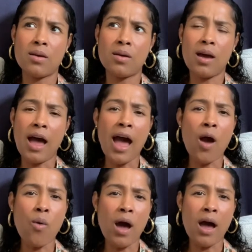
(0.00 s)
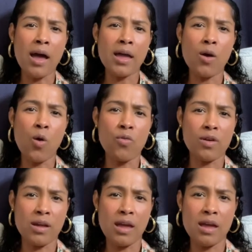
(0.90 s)
how I
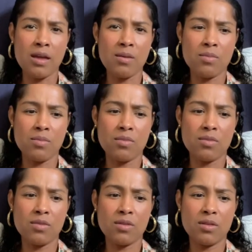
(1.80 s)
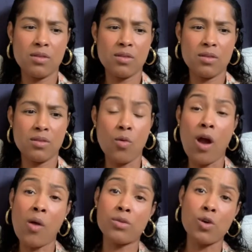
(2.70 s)
overcame or
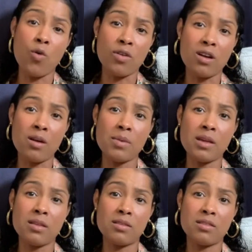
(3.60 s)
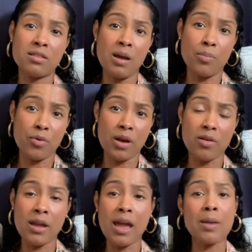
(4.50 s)
how I was overcoming
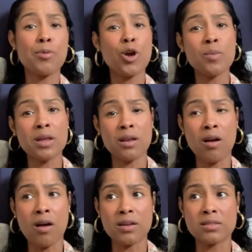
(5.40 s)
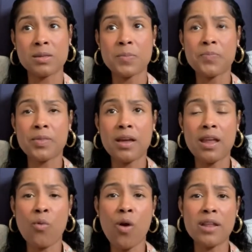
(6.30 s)
temporary and permanent loss. And I
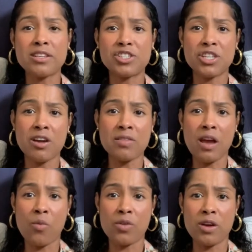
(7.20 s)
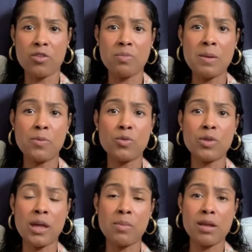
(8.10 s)
wanted to share that with other people
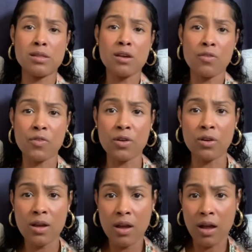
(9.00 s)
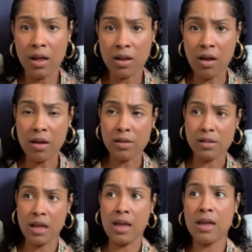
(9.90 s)
that may suffer a loss.
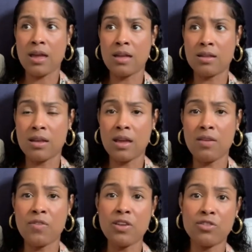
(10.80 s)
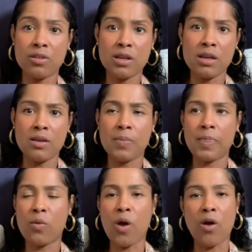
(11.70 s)
And eventually,
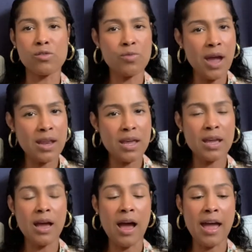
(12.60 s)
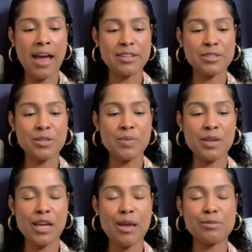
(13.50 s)
while I was writing, I actually
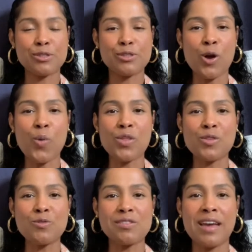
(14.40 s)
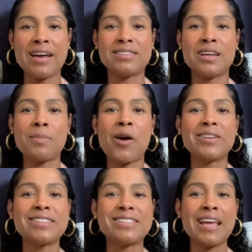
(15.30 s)
became so enthusiastic about
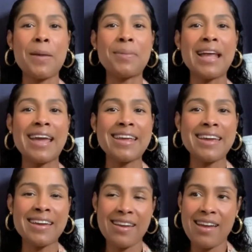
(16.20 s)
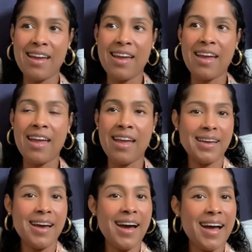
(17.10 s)
estate planning. And
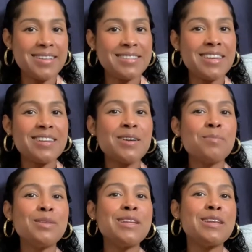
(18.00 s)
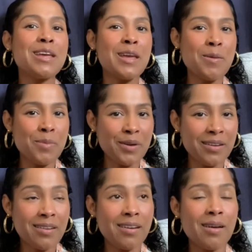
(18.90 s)
I did complete an
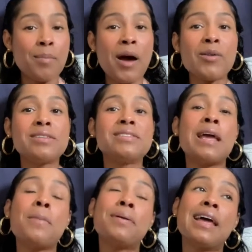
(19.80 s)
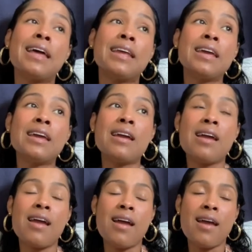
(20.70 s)
ebook about estate planning.
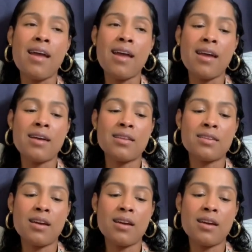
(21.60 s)
And